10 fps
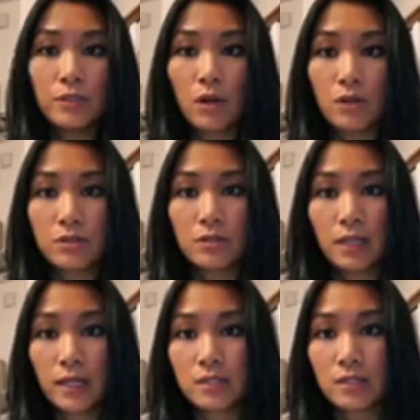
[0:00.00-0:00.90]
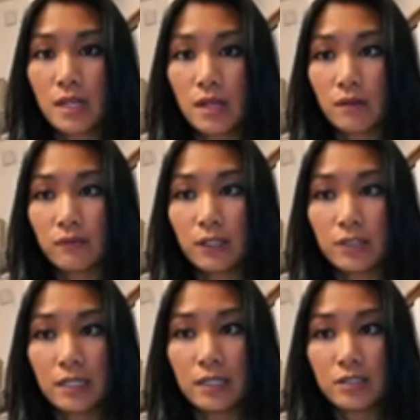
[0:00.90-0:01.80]
also like to hear if
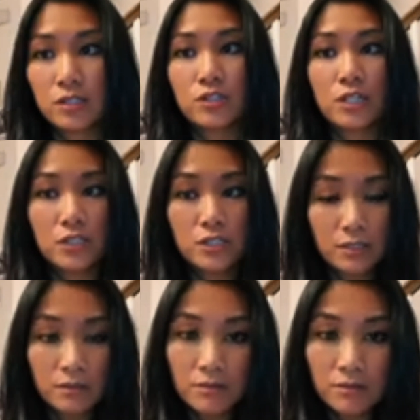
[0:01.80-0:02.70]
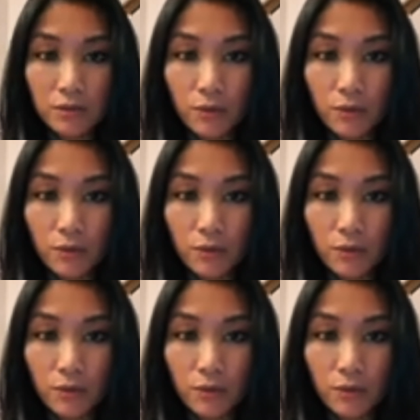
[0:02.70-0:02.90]
there's any suggestions